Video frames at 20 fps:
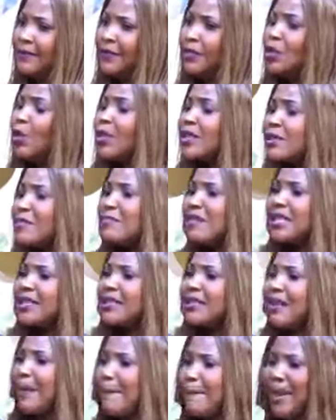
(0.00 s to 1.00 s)
Not
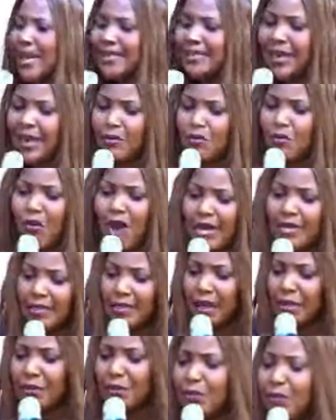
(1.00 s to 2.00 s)
mix chapati and
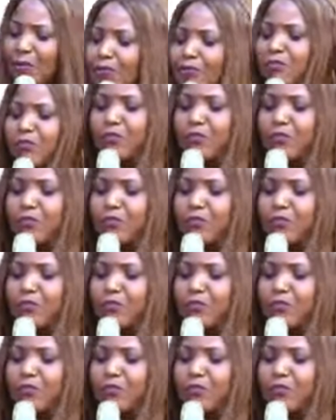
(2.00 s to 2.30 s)
wati and you.